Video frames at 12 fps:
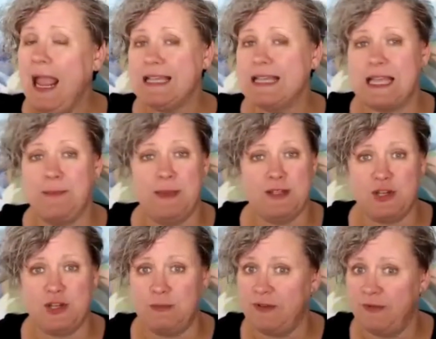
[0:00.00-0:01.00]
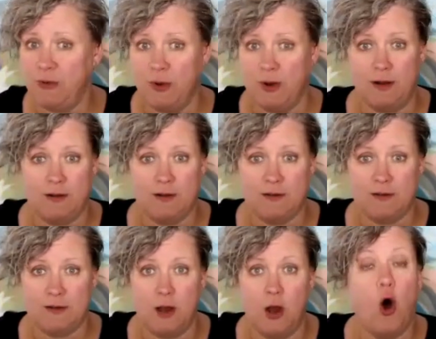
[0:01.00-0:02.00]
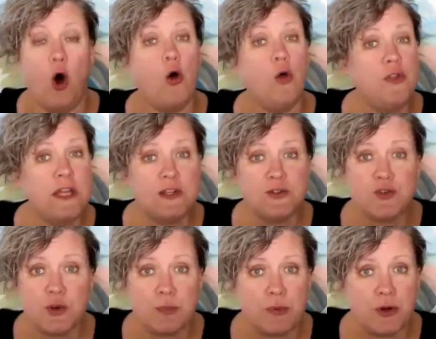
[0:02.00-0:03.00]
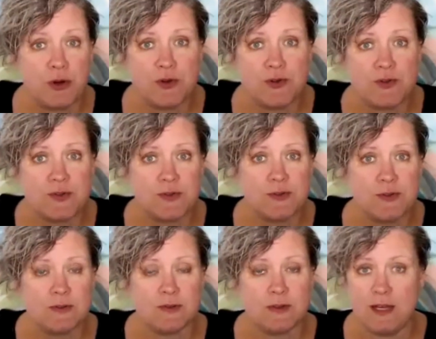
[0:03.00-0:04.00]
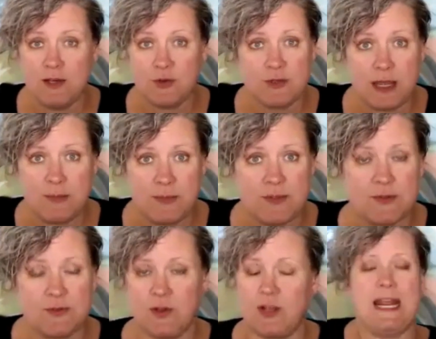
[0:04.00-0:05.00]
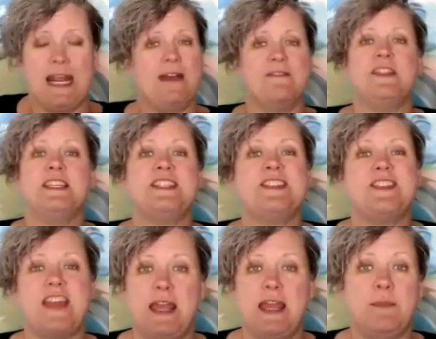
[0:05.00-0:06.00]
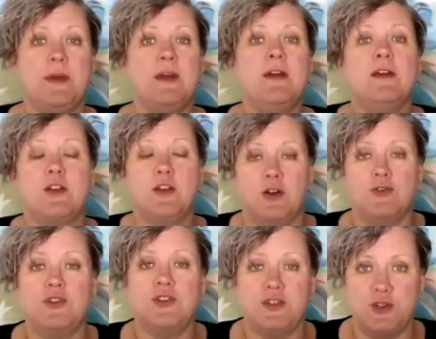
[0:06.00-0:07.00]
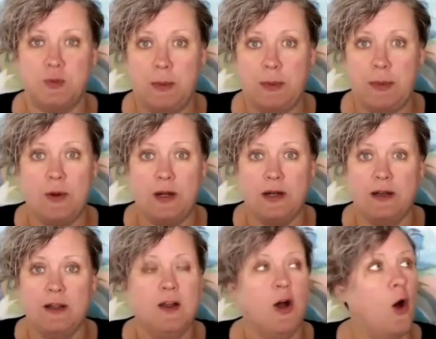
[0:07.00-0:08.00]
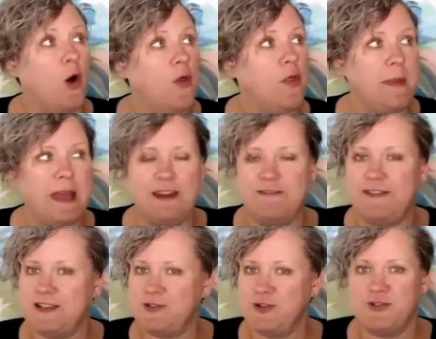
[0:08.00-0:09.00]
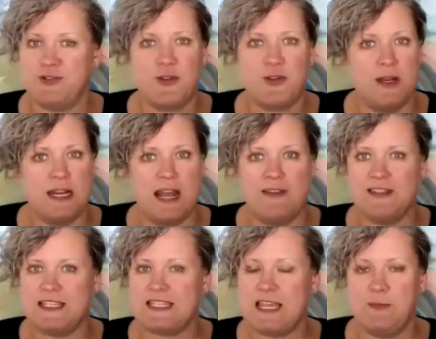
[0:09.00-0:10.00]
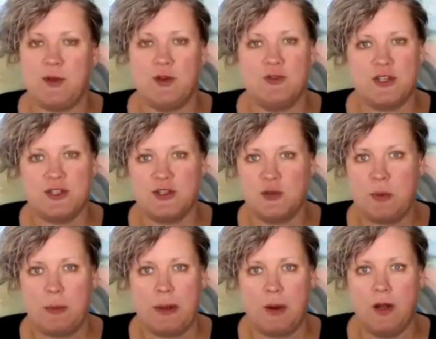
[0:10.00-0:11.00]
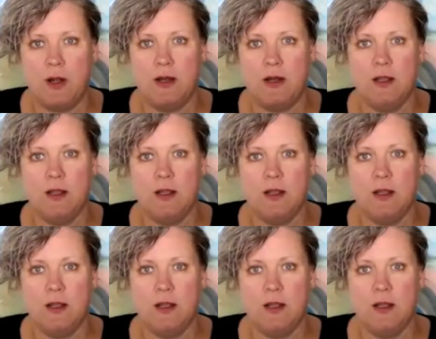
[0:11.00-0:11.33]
as I mentioned before, all the interpreters, endotypes, they're going to have the same coaching superpower. All the manifestors going to have the same coaching superpower.